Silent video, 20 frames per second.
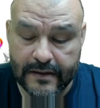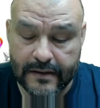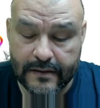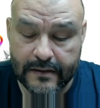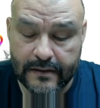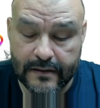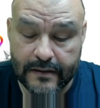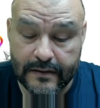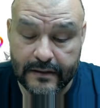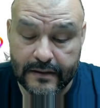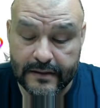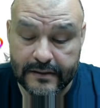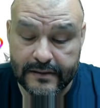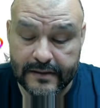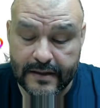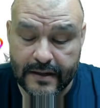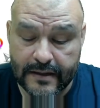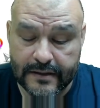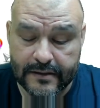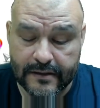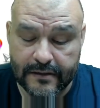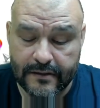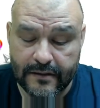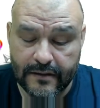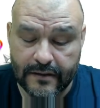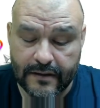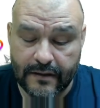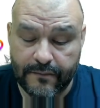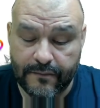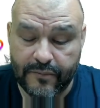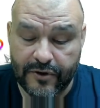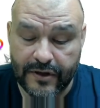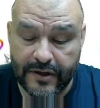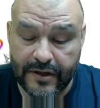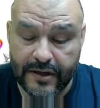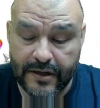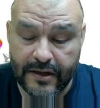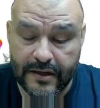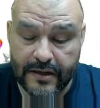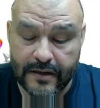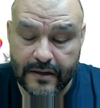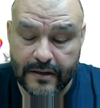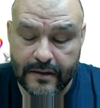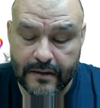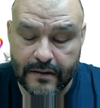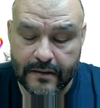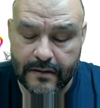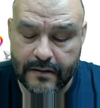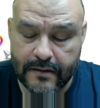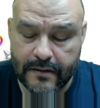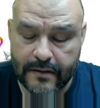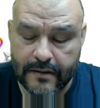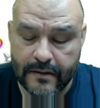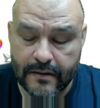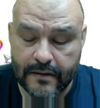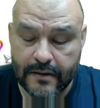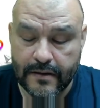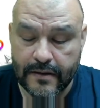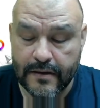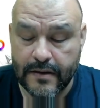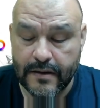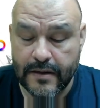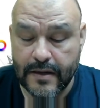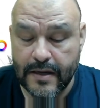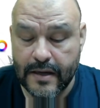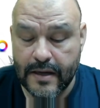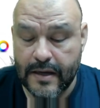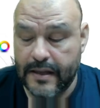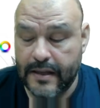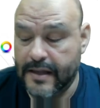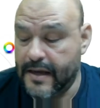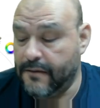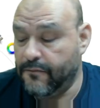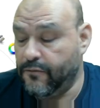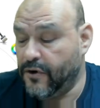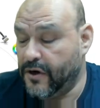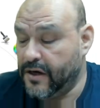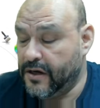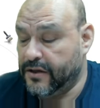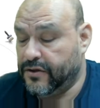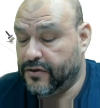And this is actually looking pretty good. And then we're gonna